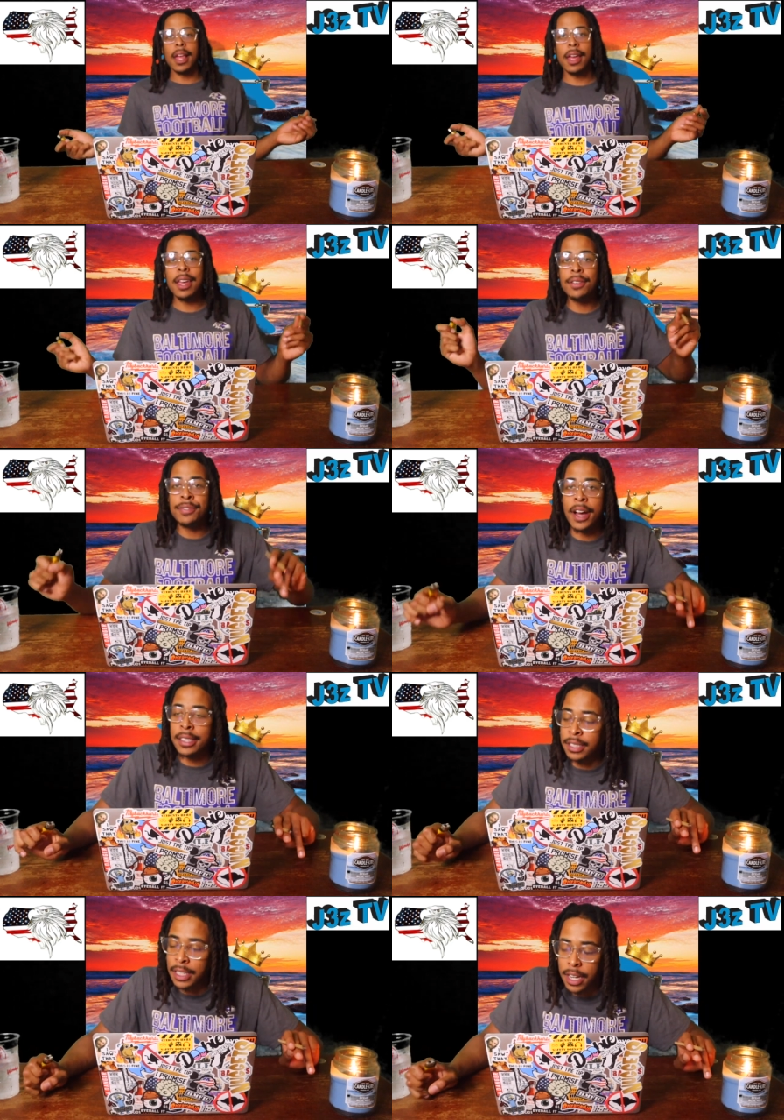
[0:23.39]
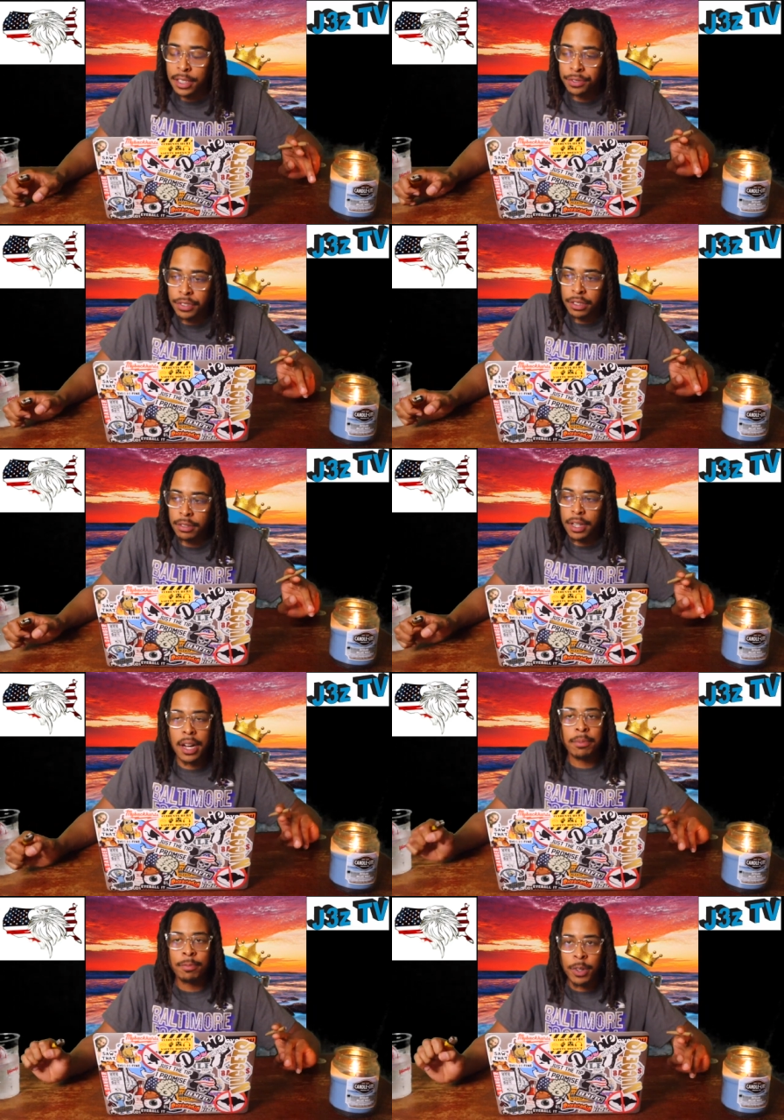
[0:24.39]
If I decide to vote,
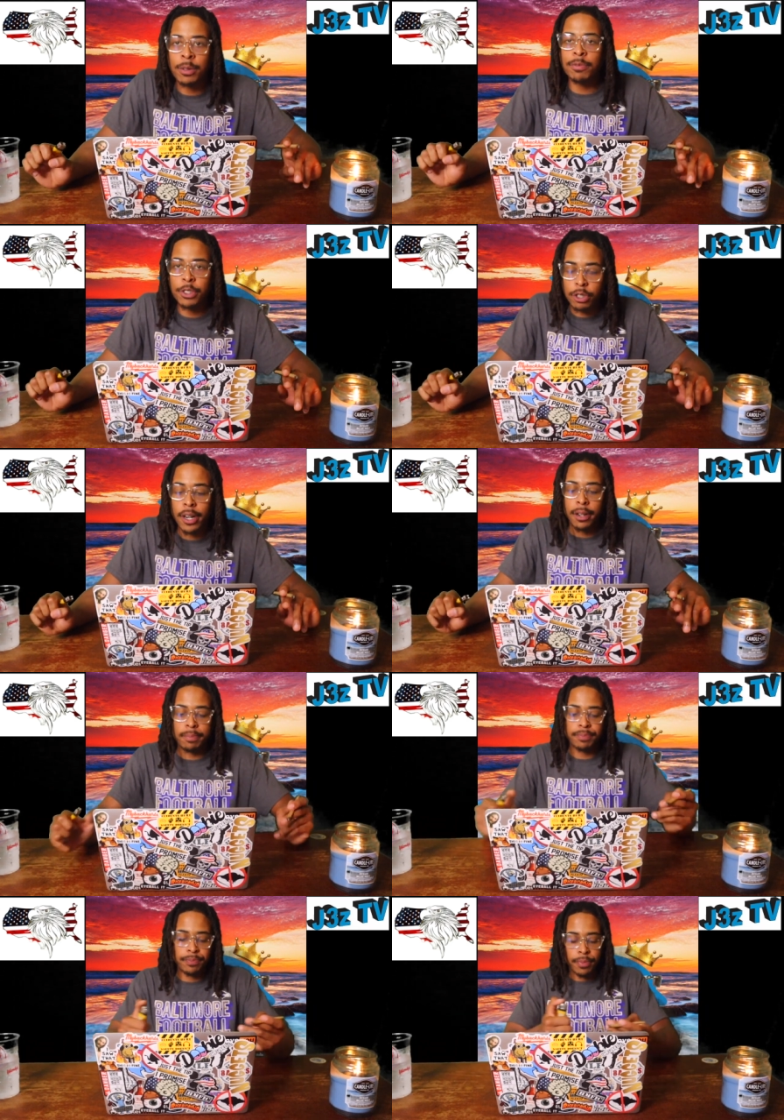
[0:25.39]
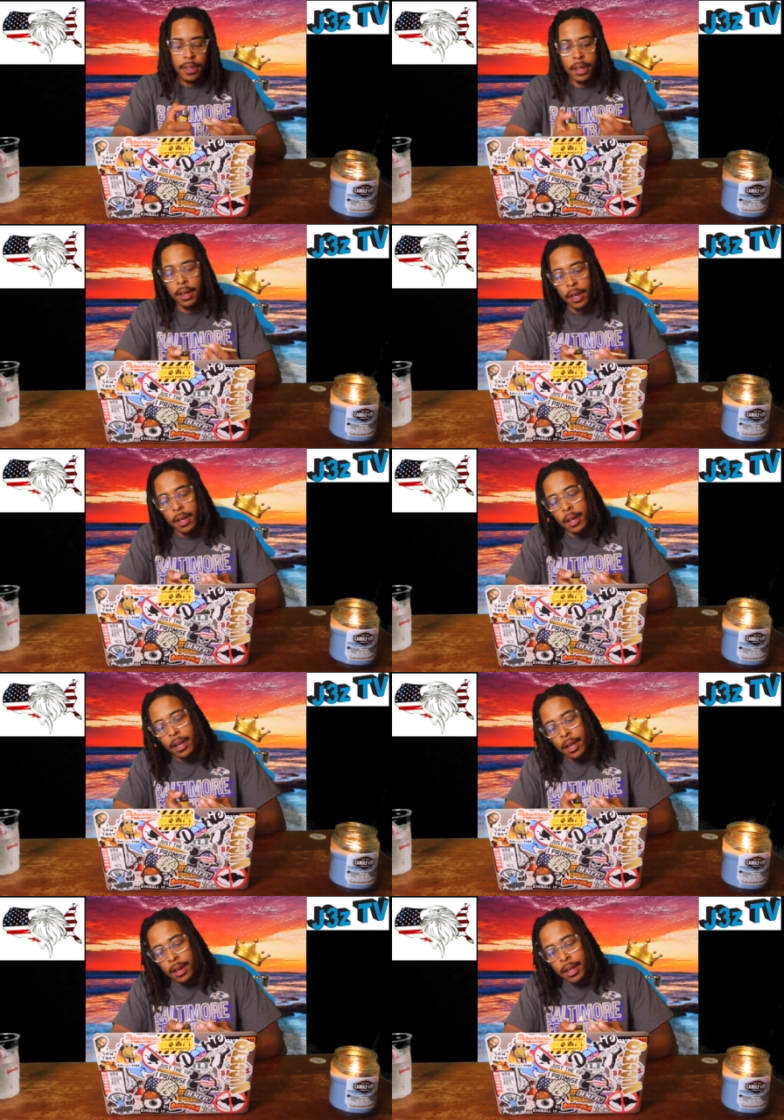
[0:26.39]
I'm voting for Trump.
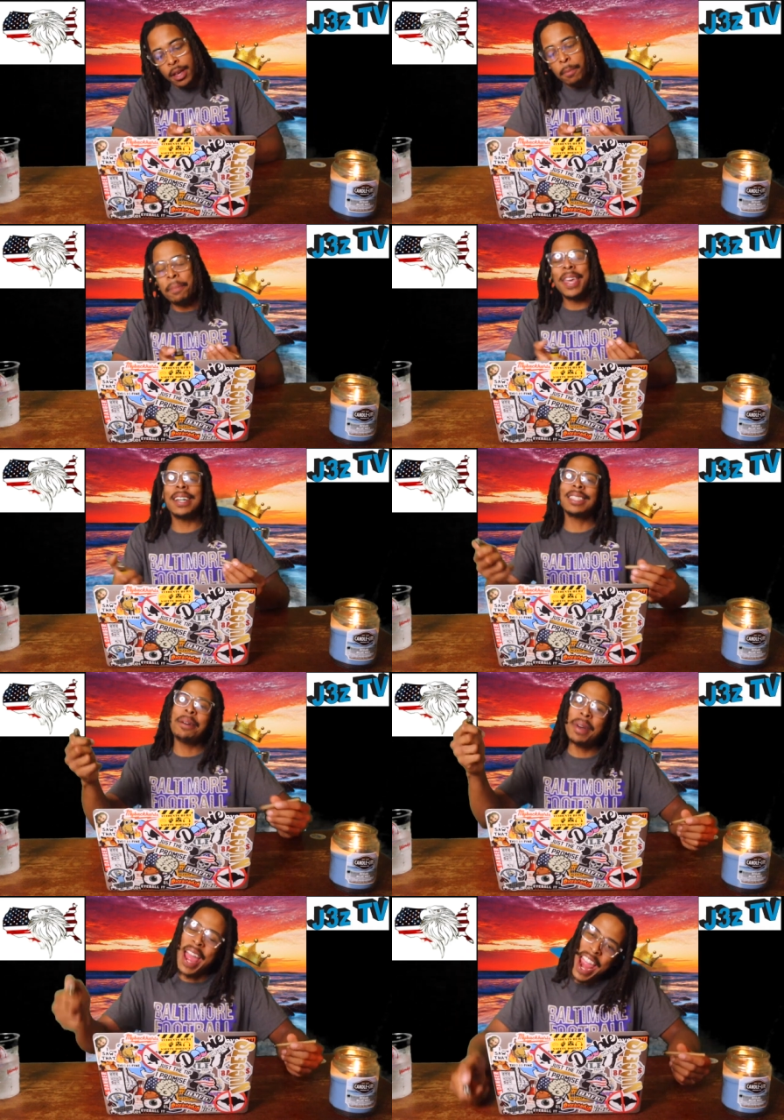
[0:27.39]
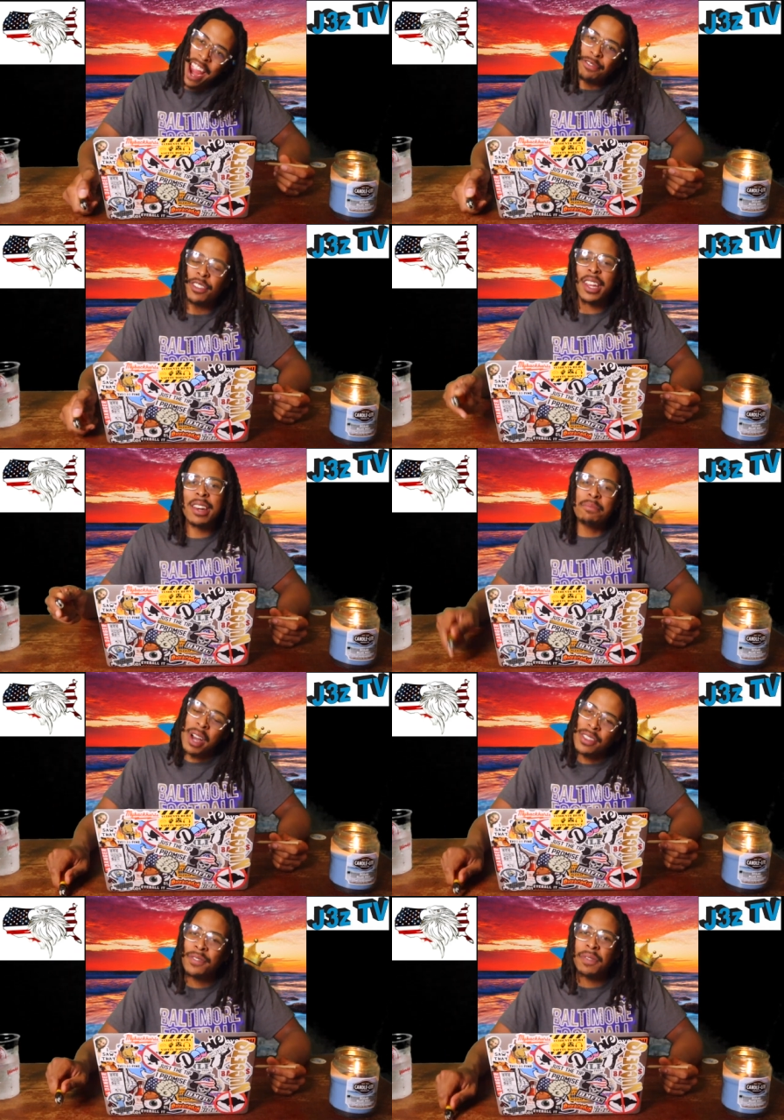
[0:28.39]
Because I'm an African
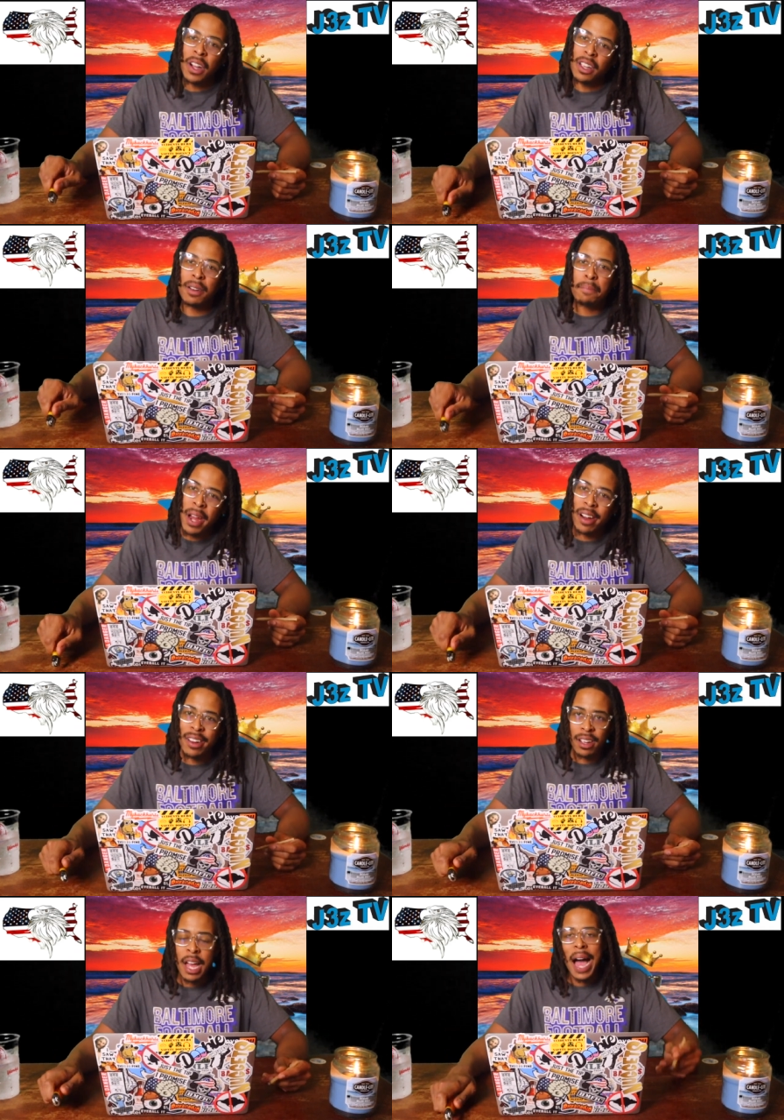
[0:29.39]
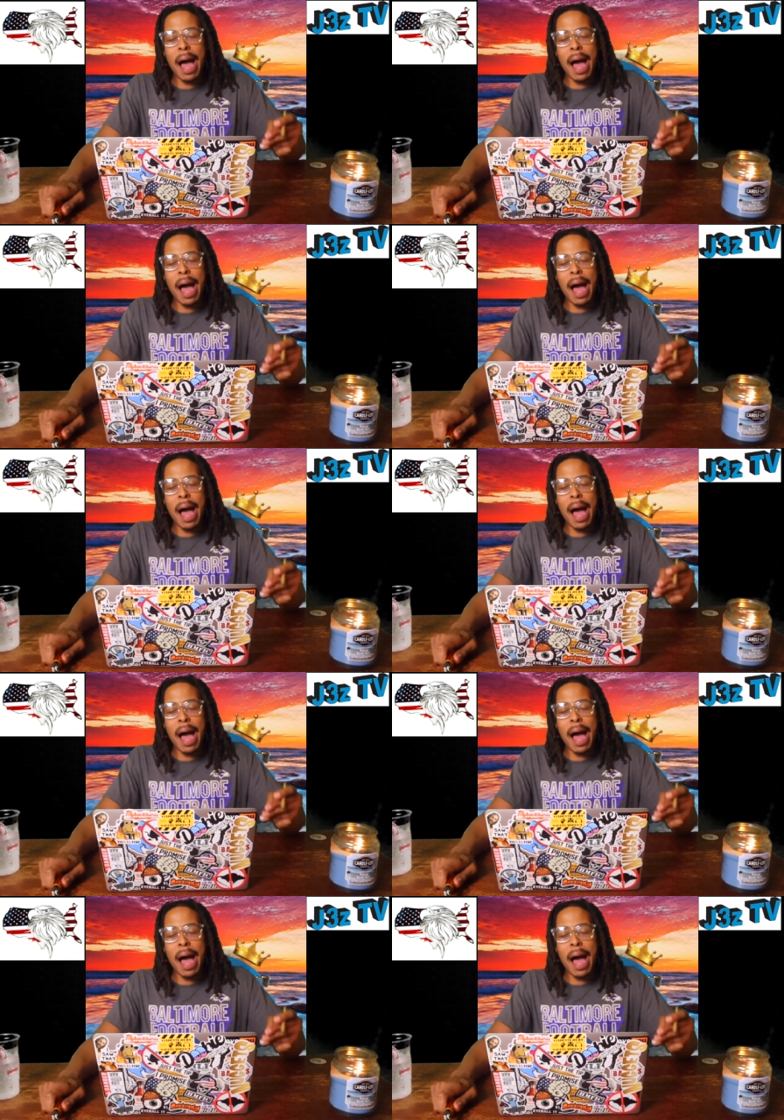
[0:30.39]
motherfucking American.